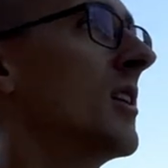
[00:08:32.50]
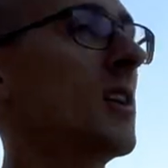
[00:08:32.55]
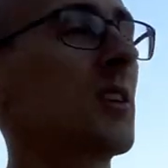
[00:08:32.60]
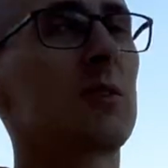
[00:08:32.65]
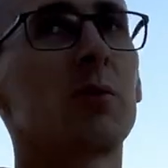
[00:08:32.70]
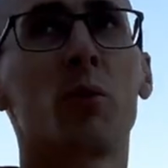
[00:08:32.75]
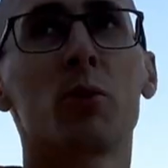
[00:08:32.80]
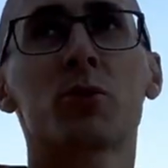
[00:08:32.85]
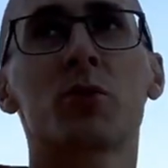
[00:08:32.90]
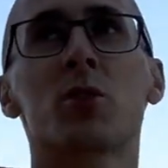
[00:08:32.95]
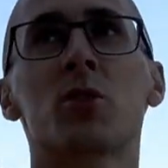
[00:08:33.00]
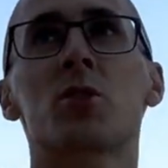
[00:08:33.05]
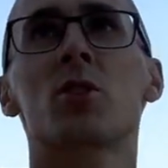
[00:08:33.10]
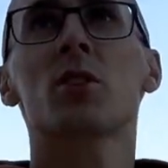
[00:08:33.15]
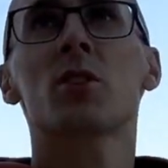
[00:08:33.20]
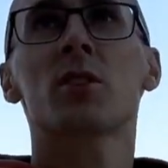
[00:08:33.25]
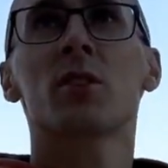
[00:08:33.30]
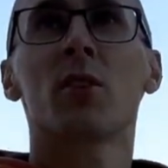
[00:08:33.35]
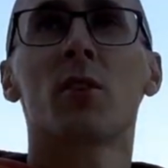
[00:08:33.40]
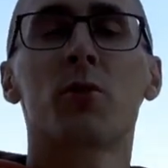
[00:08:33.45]
It wasn't
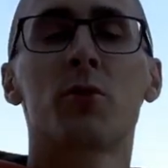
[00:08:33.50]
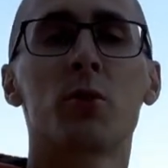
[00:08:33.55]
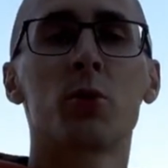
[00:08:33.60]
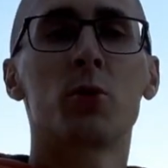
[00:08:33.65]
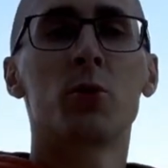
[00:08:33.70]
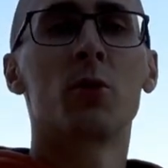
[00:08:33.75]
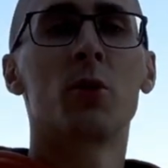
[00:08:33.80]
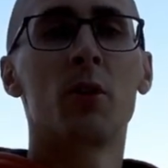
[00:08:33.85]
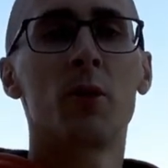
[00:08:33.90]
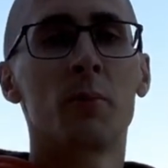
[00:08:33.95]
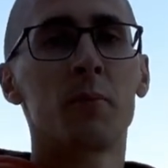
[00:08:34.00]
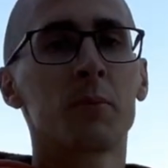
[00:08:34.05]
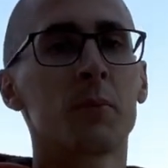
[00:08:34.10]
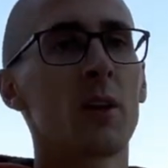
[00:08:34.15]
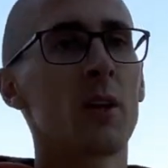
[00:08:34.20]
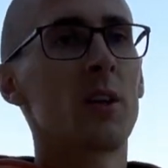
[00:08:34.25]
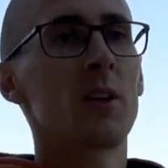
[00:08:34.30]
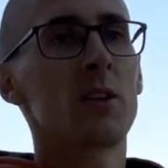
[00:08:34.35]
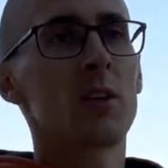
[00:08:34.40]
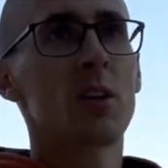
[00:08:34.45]
just a few
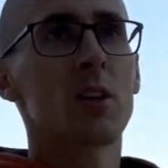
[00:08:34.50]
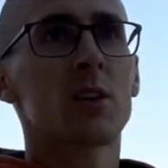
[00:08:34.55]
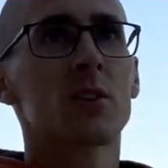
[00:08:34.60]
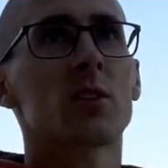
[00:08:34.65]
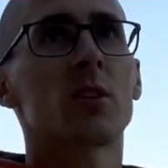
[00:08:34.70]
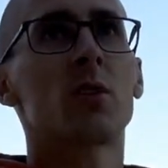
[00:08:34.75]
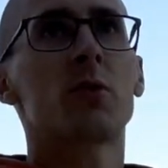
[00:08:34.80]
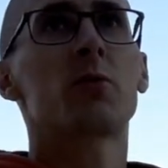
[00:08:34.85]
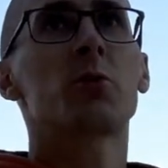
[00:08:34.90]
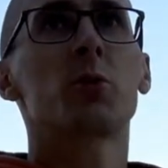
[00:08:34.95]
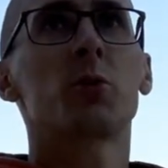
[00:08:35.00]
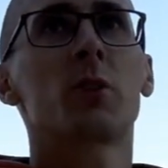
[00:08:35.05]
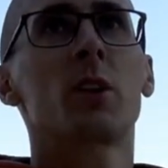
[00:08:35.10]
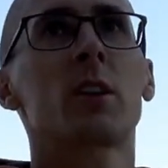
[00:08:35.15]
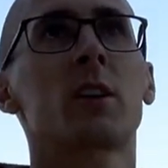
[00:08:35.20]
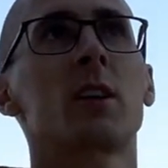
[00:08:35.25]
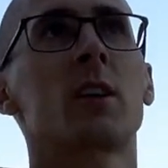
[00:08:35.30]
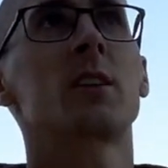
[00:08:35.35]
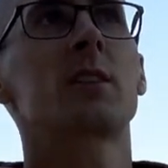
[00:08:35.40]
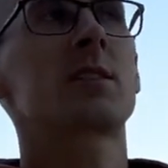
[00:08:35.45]
years or a few
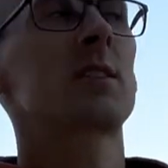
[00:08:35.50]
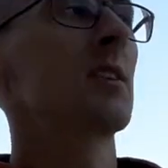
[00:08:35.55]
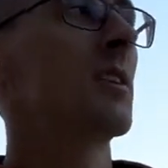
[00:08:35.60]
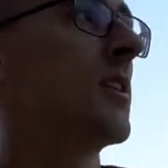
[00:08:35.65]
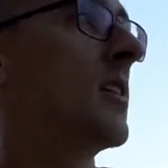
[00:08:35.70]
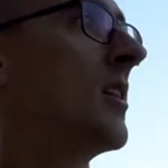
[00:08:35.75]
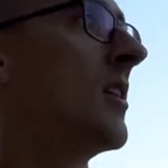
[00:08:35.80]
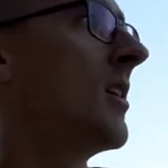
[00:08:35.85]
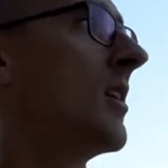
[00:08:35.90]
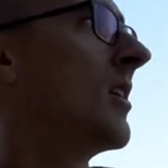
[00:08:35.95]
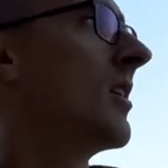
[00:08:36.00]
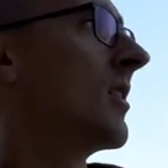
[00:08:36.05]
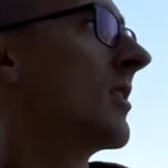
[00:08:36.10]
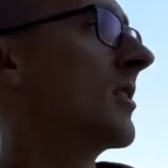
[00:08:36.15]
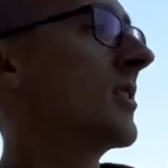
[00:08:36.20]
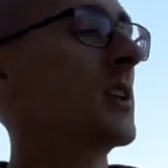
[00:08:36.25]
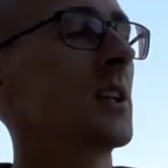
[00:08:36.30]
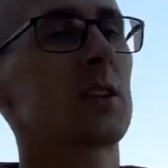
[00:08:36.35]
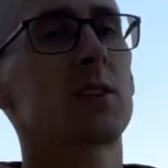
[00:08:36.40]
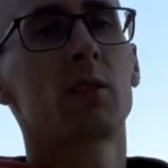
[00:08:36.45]
decades.
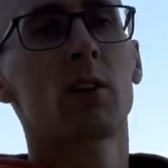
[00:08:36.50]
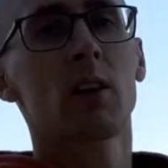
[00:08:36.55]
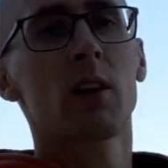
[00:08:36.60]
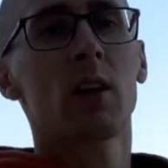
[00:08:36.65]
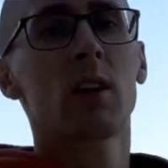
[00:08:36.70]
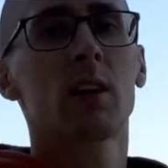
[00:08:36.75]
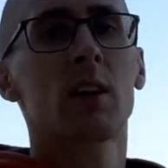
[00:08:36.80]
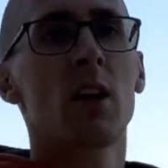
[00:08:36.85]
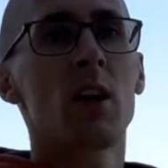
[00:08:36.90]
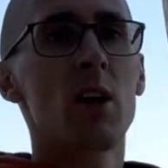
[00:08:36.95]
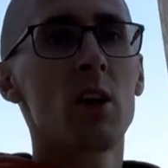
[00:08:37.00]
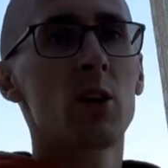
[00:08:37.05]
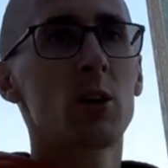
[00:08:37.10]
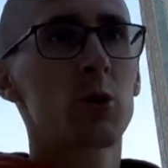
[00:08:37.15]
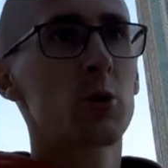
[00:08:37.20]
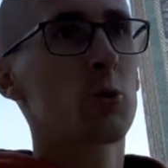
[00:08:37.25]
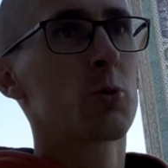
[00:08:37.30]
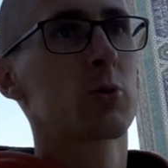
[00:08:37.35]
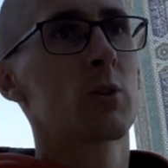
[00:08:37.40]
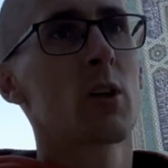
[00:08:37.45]
These were like
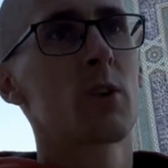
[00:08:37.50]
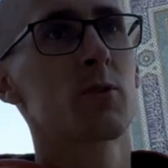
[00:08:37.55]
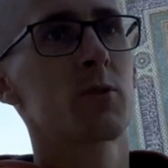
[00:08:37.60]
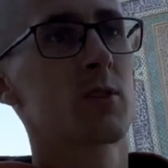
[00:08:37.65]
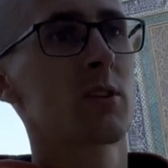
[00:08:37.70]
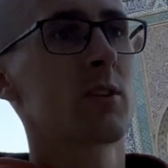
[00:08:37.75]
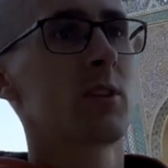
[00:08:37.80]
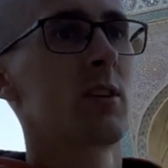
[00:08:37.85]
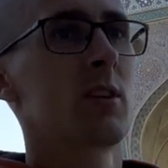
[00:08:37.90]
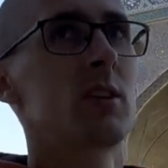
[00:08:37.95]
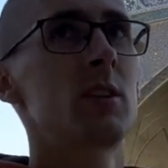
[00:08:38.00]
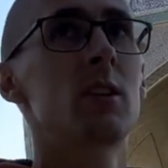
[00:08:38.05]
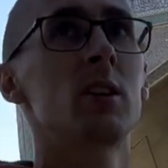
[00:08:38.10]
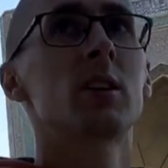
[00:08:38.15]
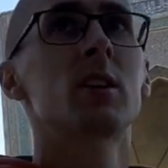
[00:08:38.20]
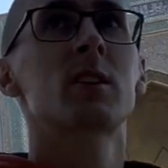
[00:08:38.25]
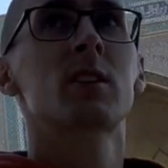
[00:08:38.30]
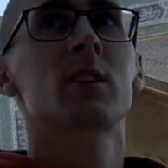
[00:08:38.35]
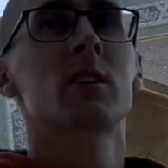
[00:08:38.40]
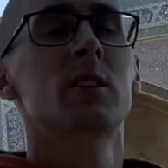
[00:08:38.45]
2000
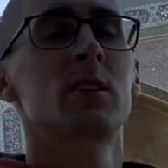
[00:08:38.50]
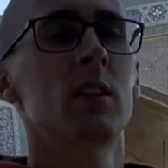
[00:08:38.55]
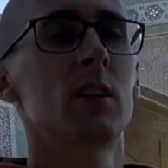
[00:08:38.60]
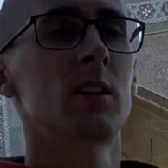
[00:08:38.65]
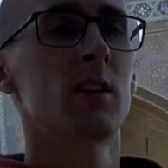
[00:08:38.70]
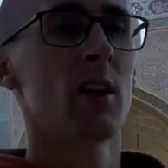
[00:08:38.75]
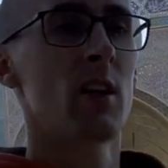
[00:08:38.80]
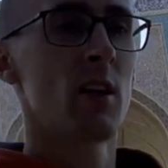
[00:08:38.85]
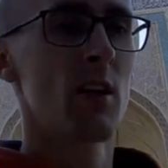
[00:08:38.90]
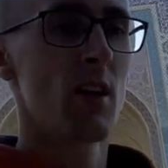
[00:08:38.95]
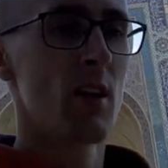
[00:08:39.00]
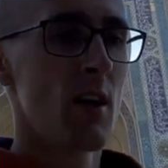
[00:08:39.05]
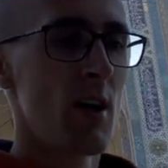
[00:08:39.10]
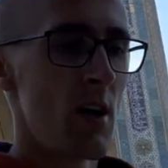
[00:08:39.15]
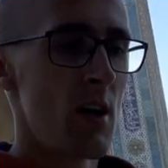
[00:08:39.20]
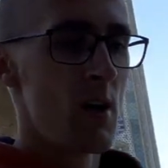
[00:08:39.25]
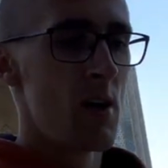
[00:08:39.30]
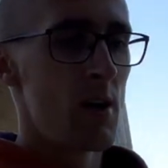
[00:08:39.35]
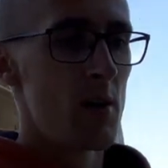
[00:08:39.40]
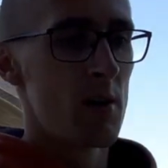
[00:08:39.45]
years that
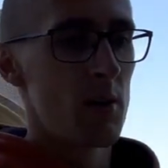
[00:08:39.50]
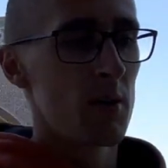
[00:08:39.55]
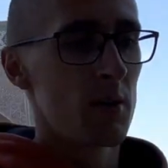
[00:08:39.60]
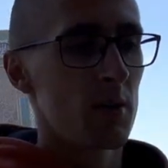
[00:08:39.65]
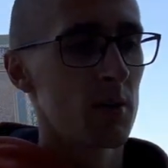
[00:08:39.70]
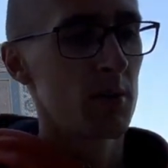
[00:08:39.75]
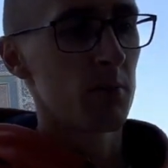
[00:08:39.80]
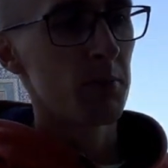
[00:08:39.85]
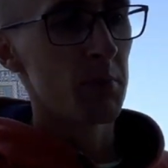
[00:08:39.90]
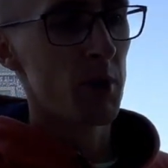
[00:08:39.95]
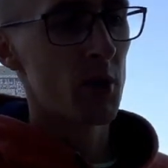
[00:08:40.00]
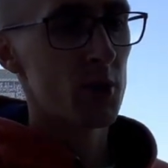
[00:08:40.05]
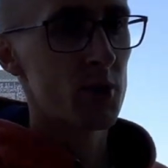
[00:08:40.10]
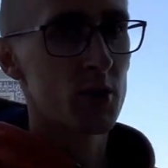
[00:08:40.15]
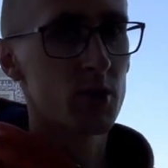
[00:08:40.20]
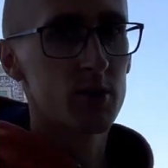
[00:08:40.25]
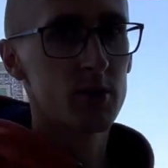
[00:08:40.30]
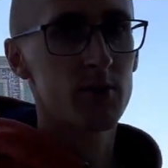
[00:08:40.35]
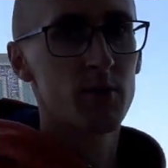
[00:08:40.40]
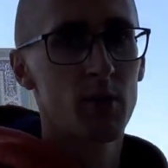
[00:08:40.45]

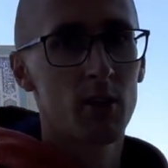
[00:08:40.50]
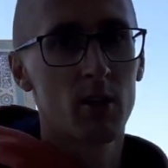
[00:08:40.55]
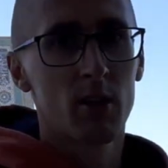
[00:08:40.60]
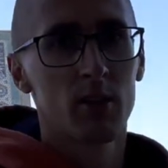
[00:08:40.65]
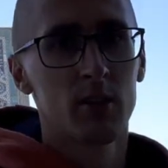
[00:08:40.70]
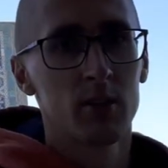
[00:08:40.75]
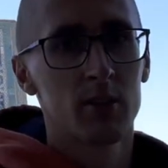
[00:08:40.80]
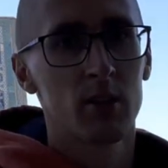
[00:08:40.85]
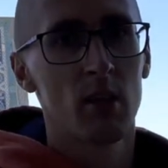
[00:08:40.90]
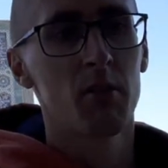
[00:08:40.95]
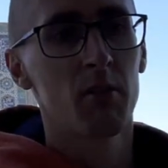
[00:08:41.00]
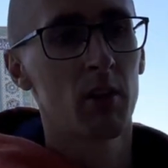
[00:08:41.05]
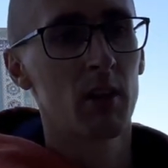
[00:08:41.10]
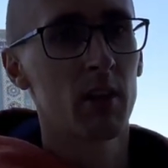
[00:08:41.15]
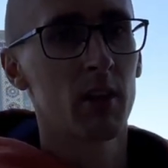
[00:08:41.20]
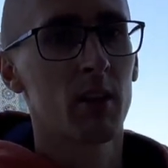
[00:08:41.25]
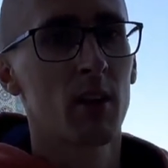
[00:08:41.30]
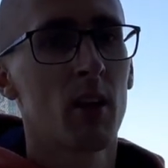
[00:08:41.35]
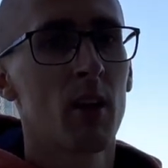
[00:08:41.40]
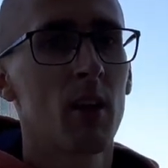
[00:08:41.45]
merchants were traveling